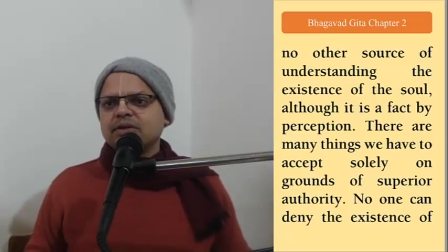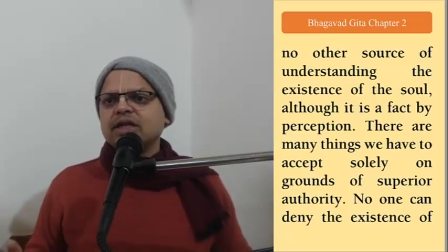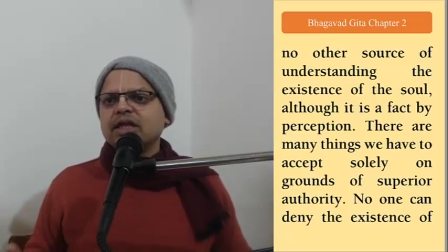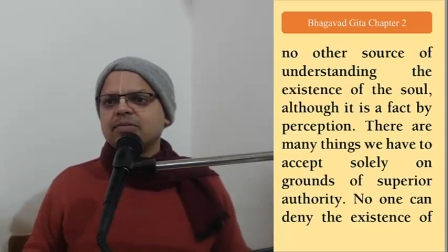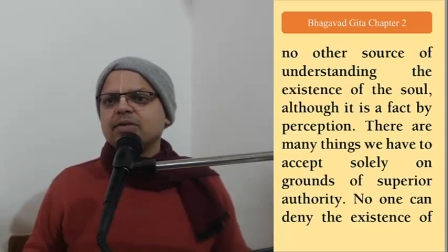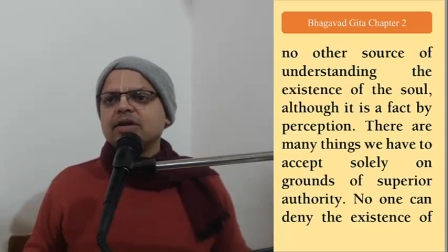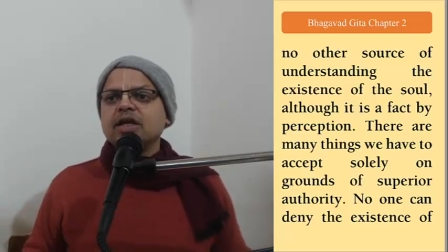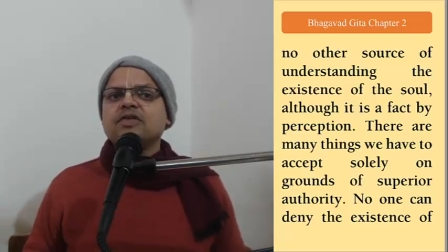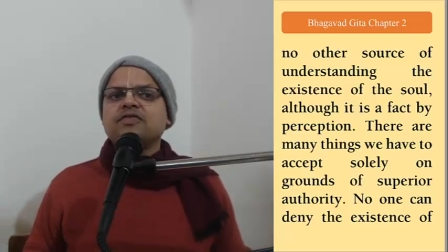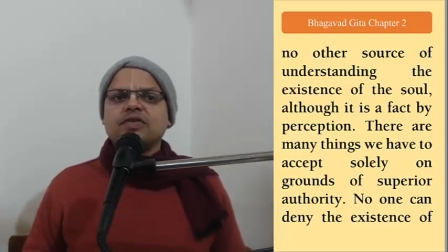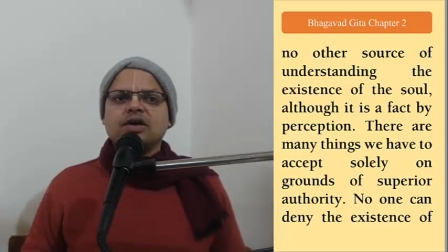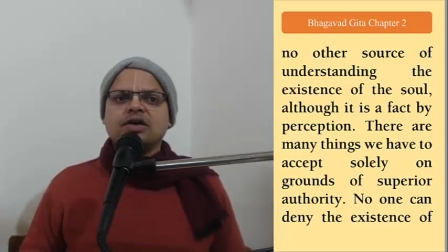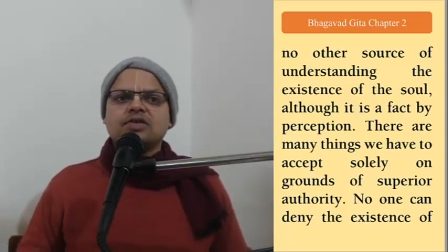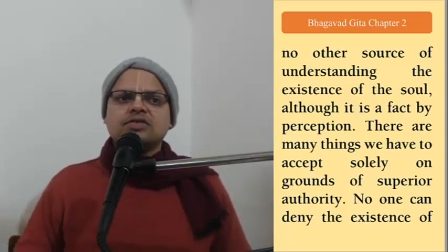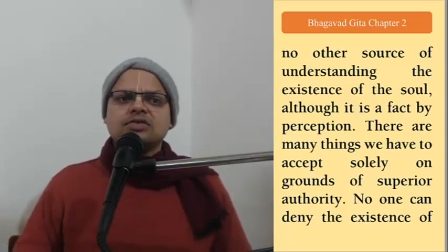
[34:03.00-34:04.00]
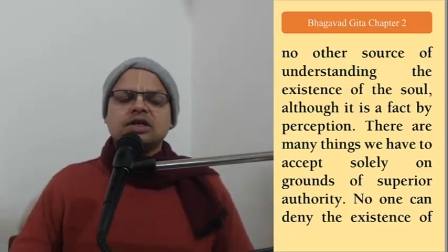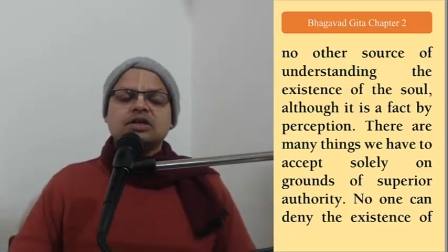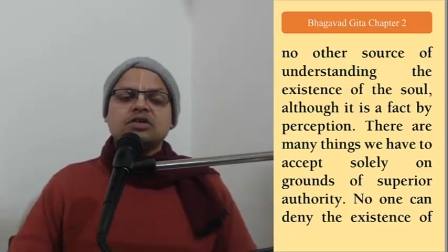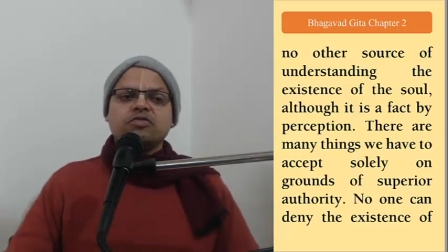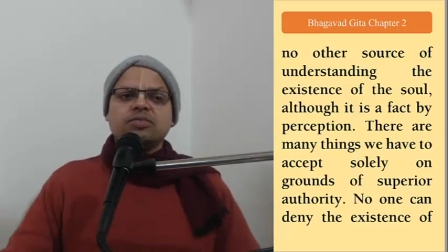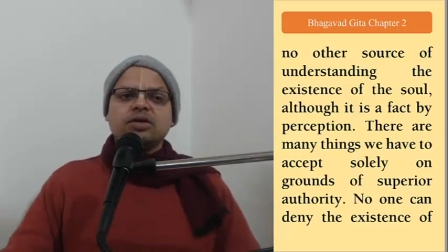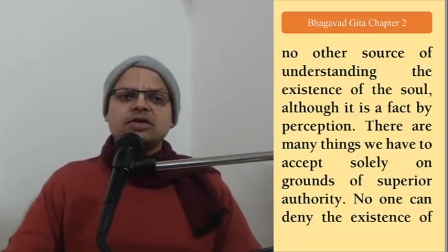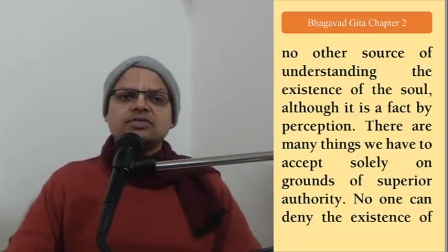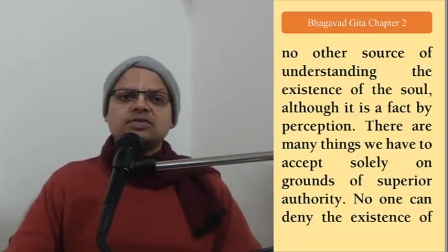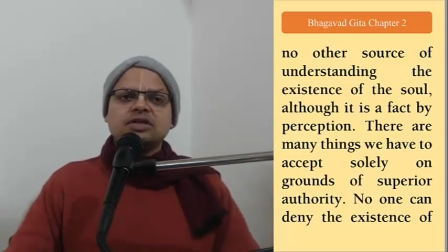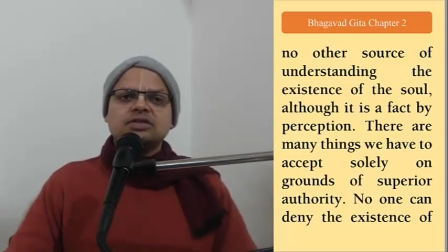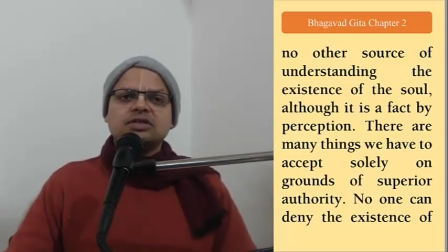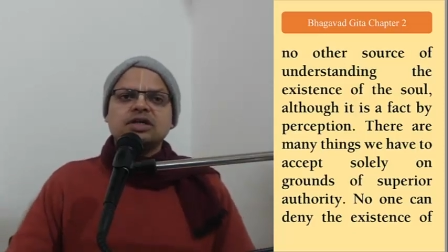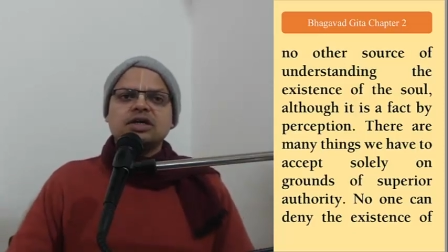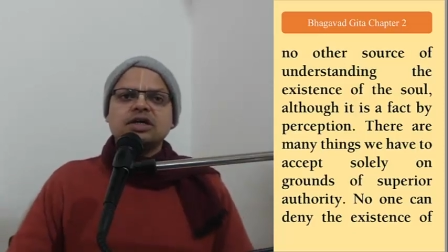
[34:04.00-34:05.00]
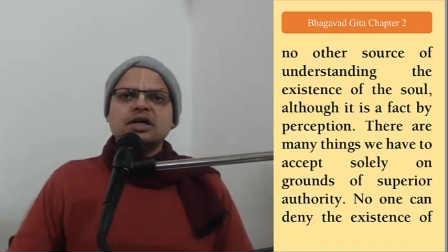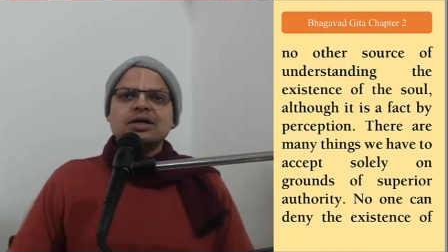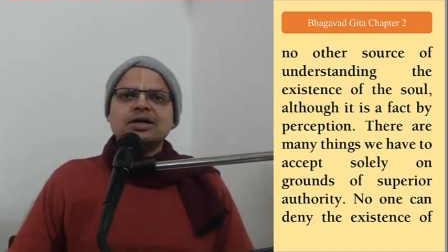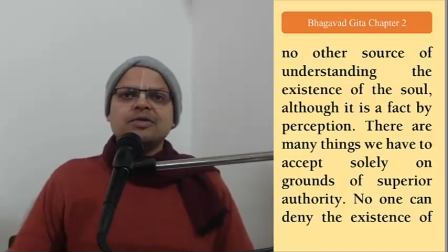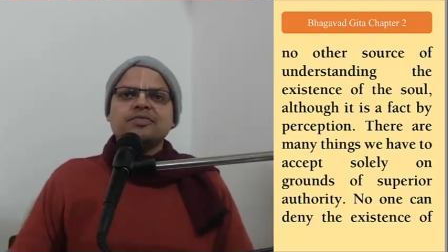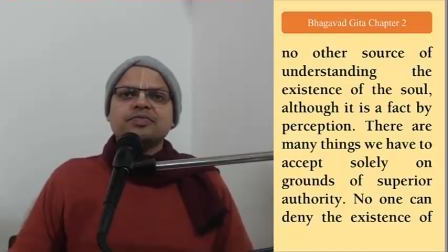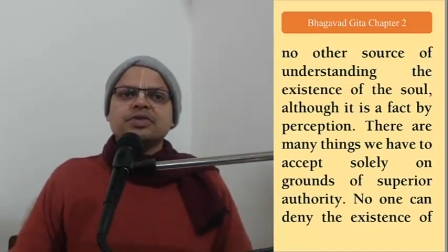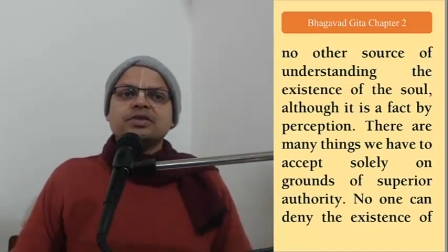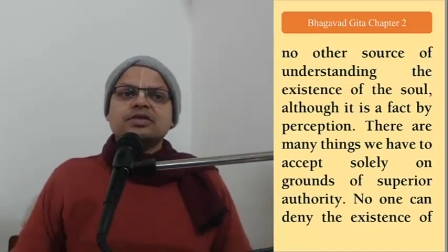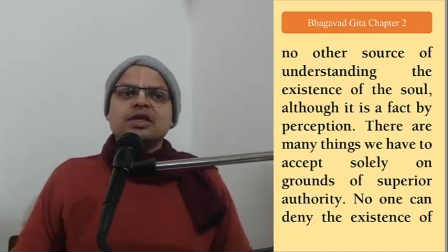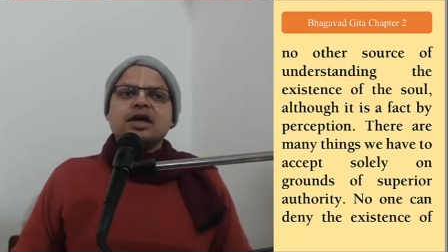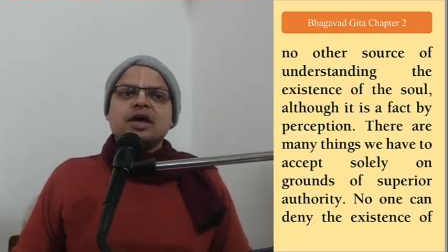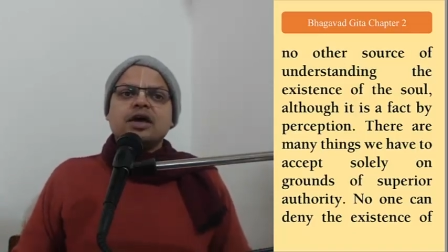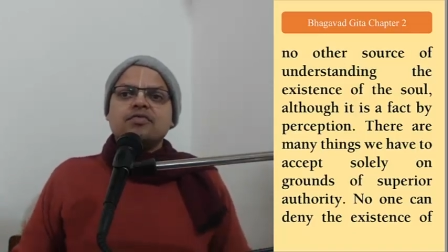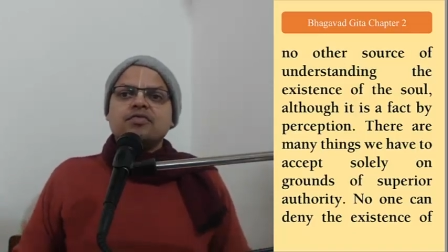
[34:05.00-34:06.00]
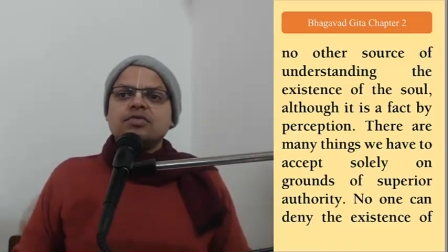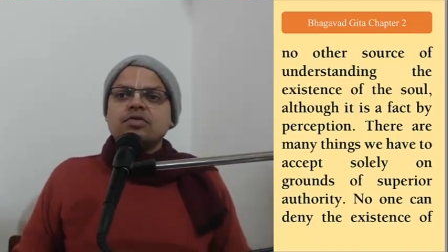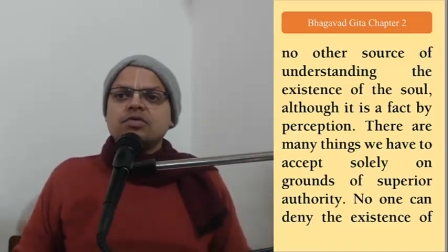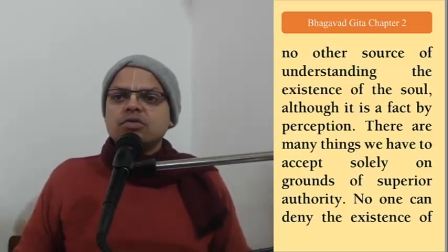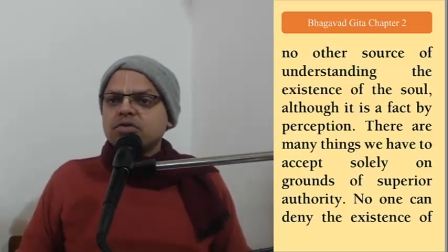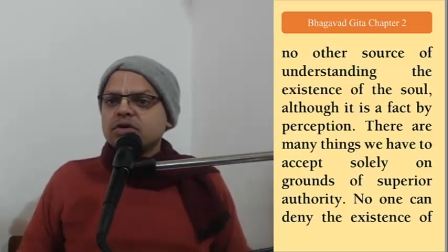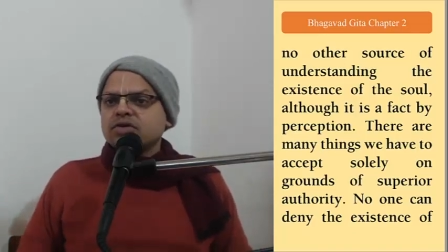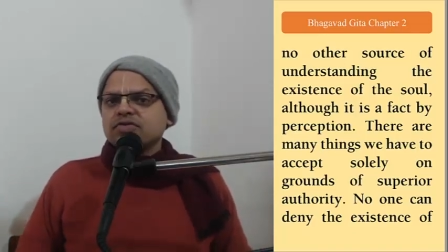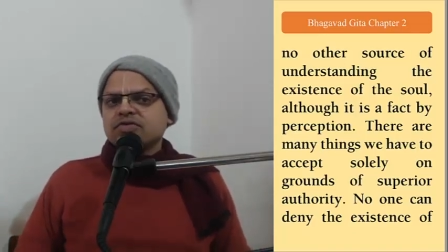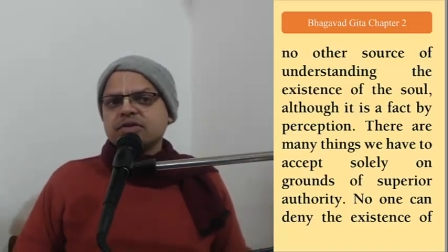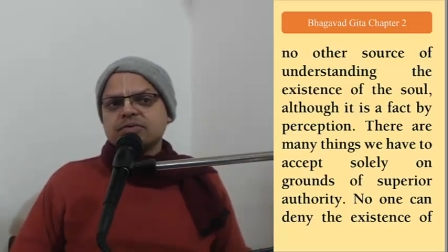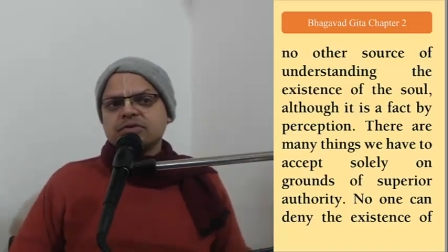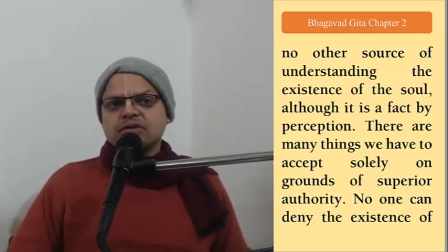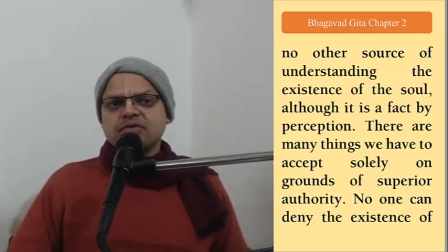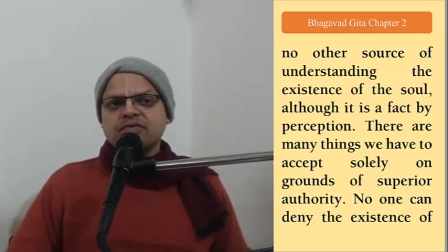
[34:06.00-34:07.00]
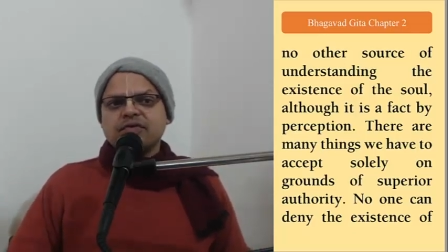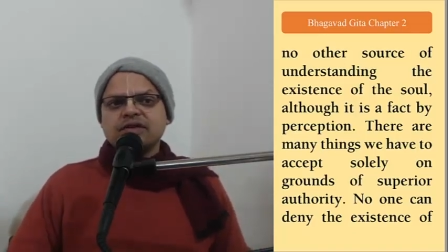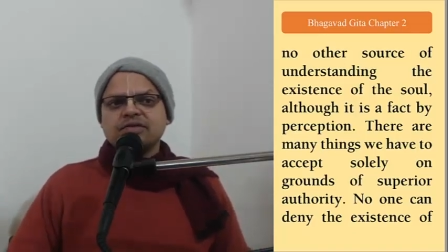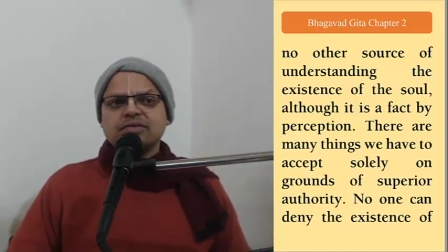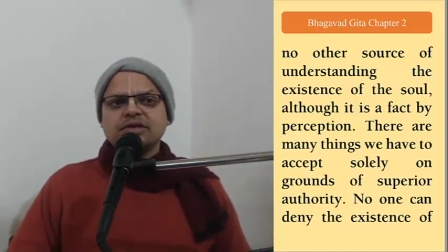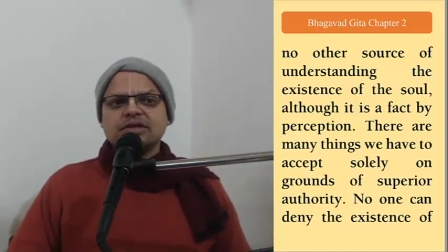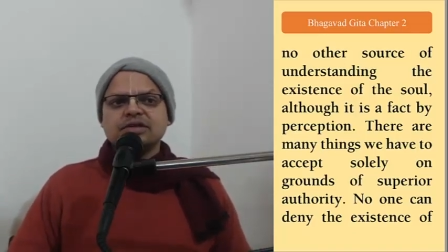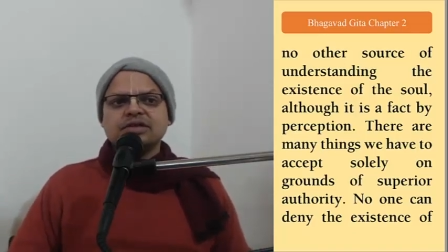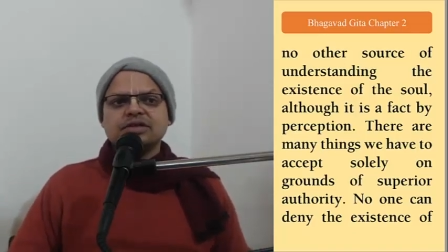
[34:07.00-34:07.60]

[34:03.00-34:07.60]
their belief is set of beliefs is they have no conception of atma